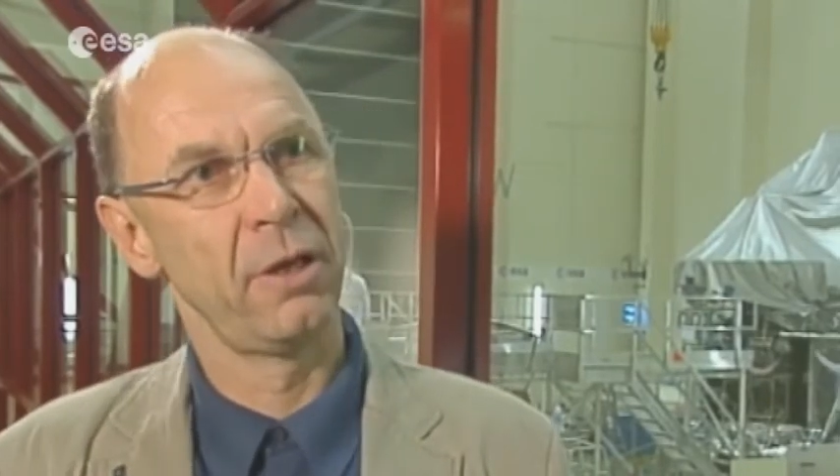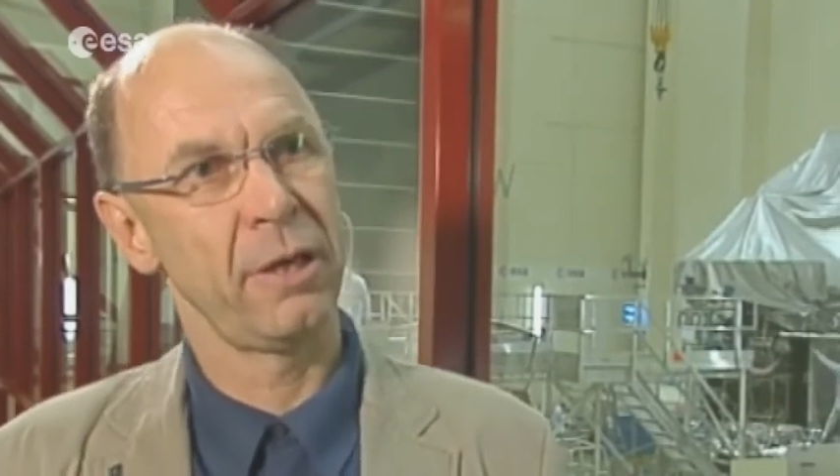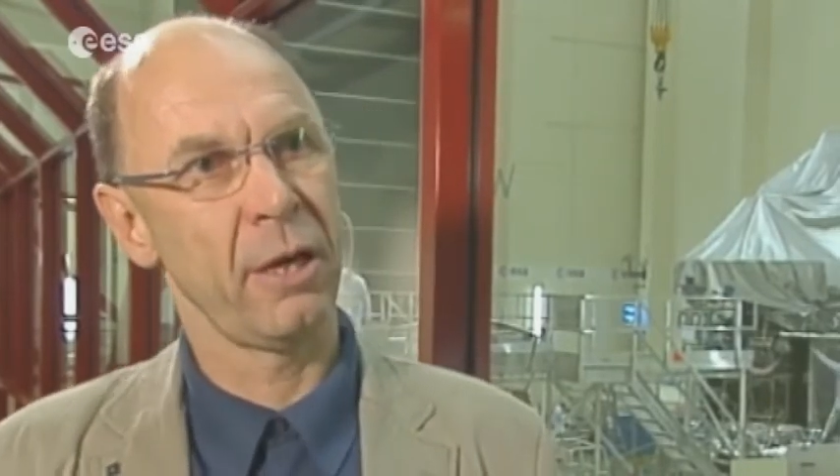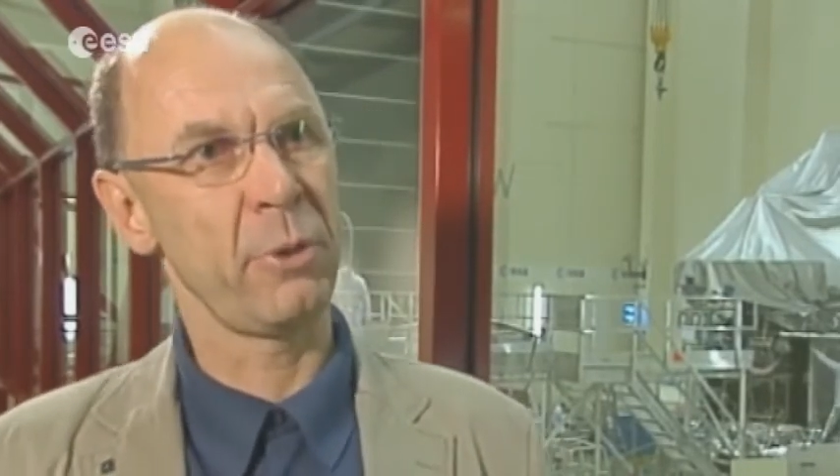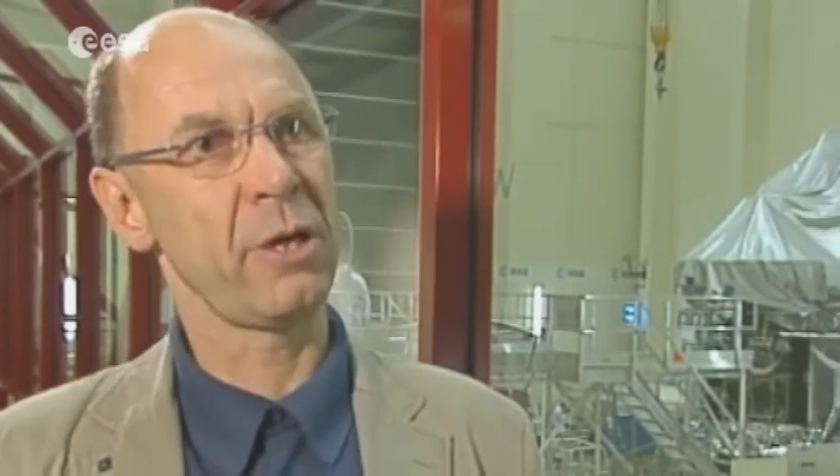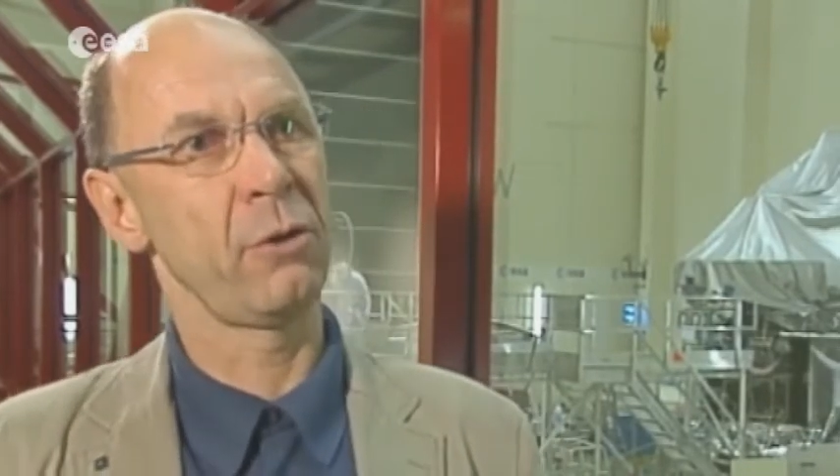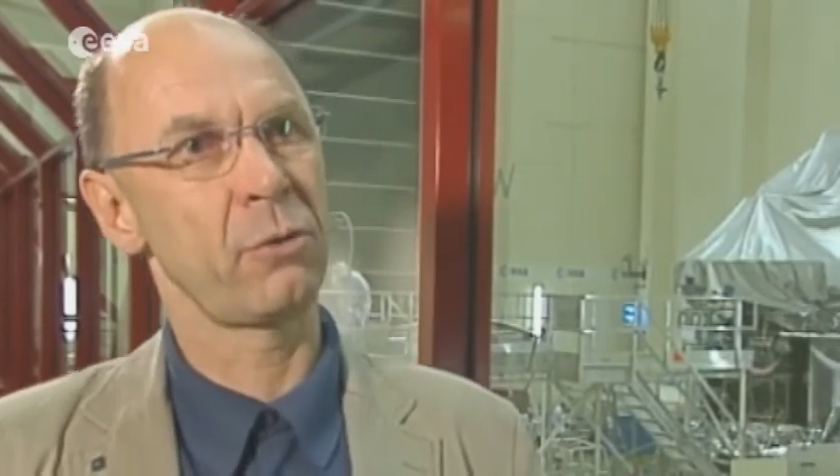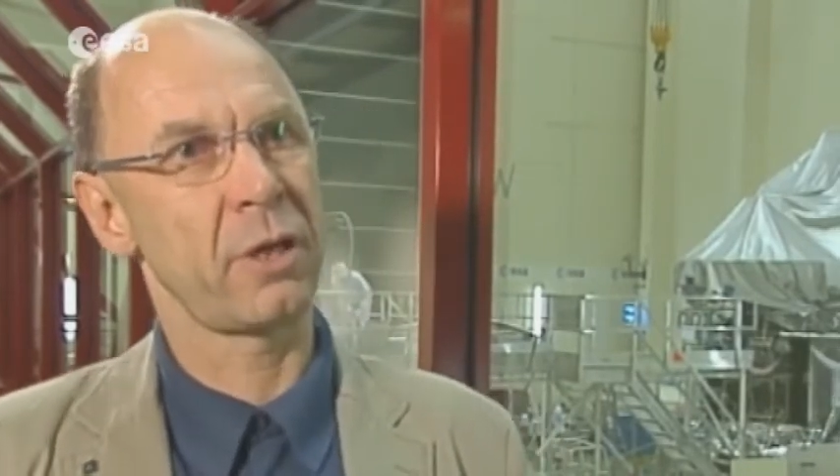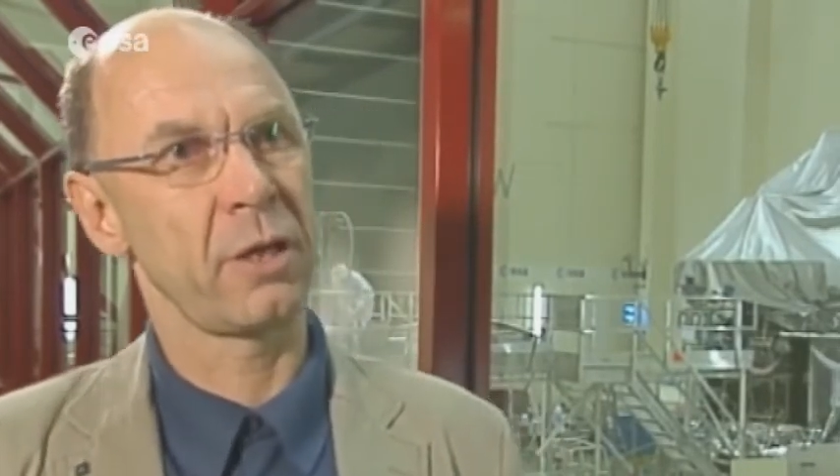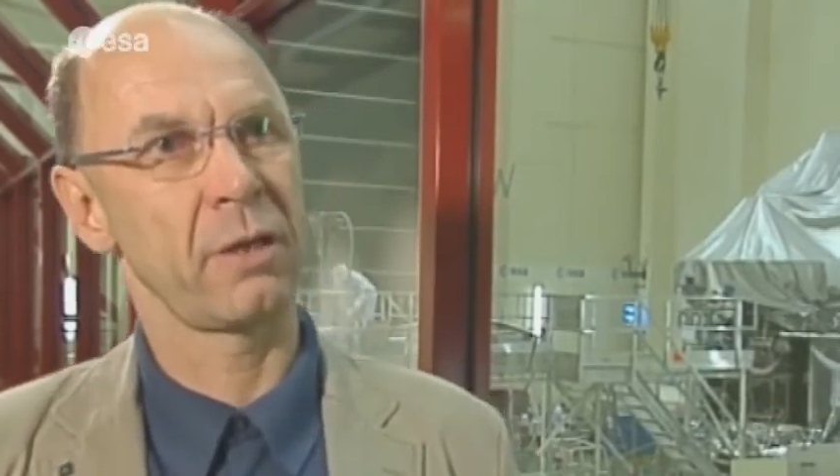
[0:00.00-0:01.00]
Now we are
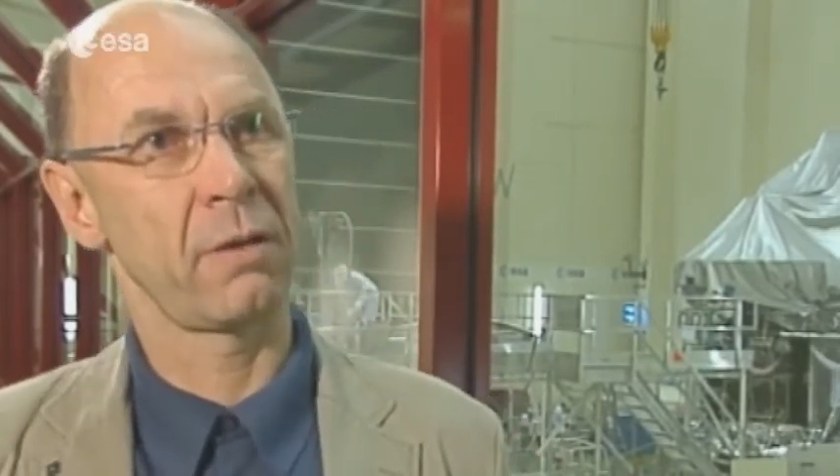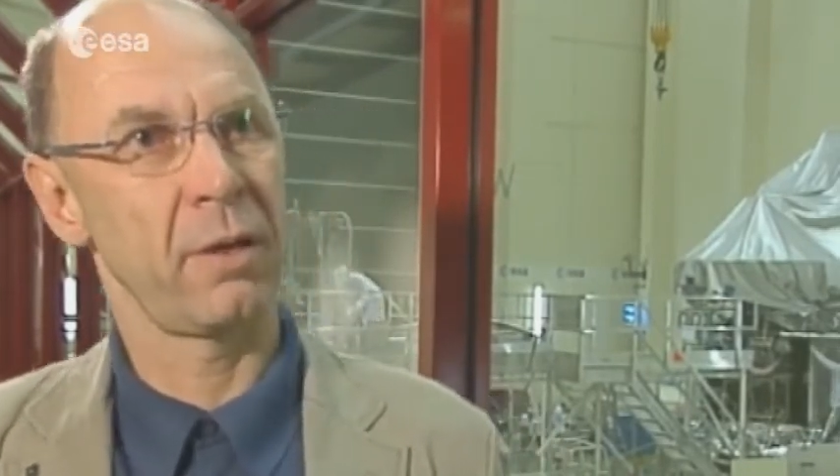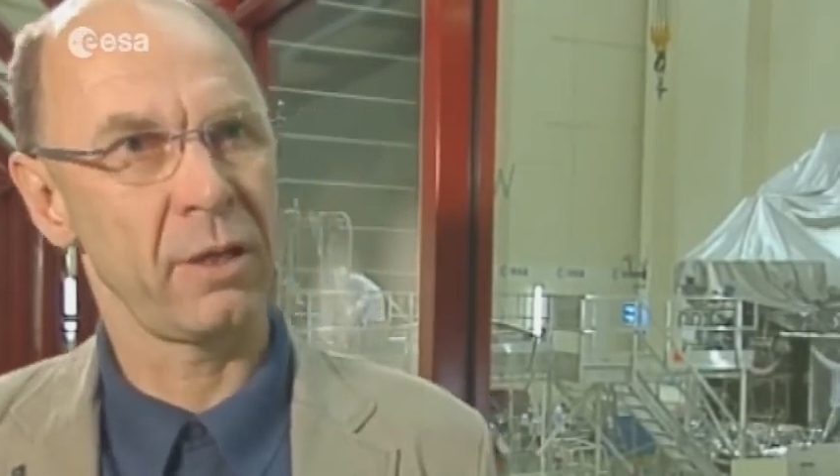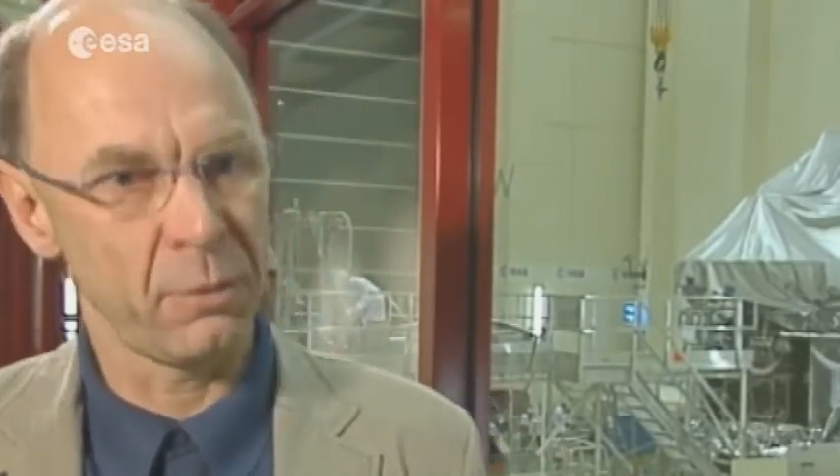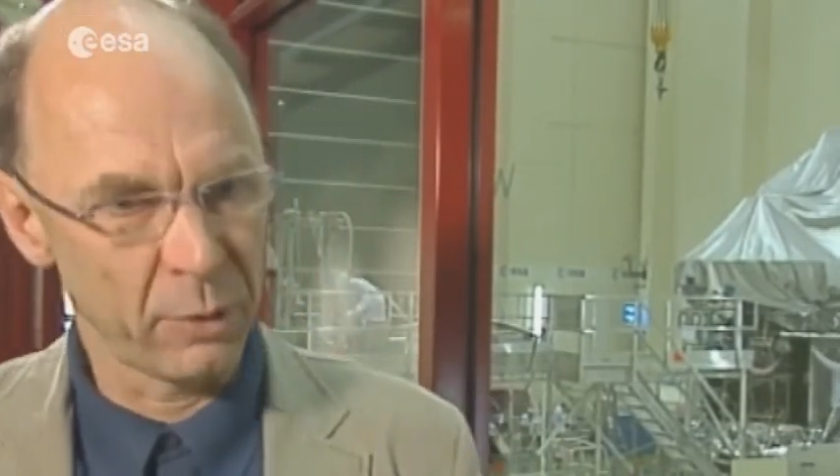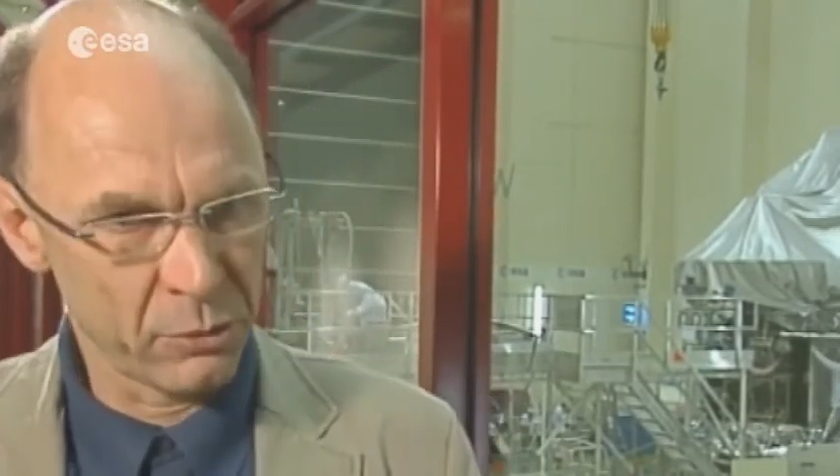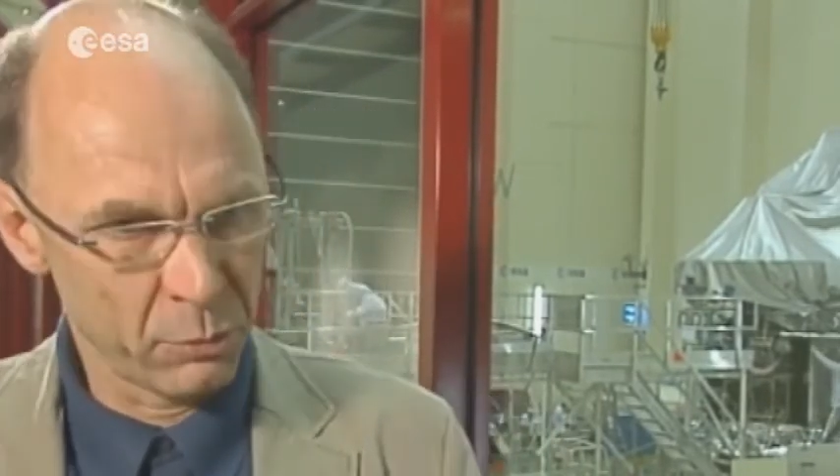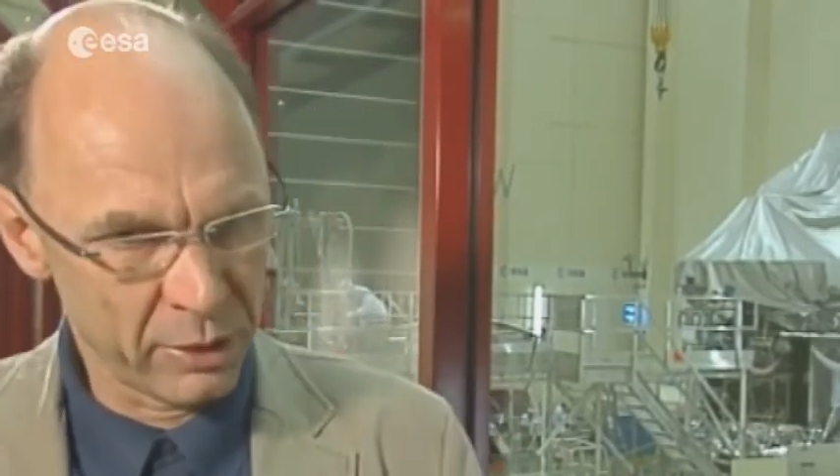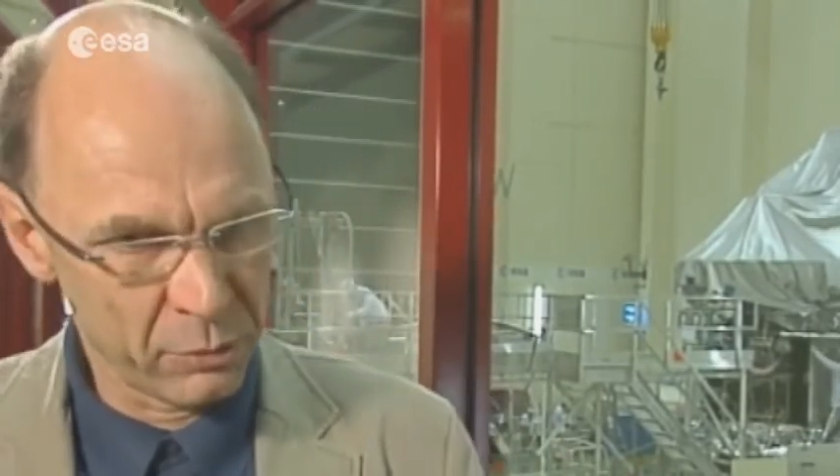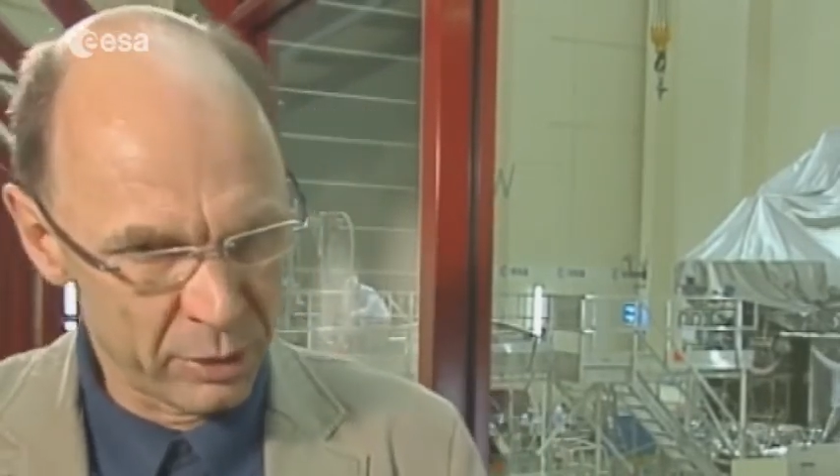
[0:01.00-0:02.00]
looking, when you, when, you,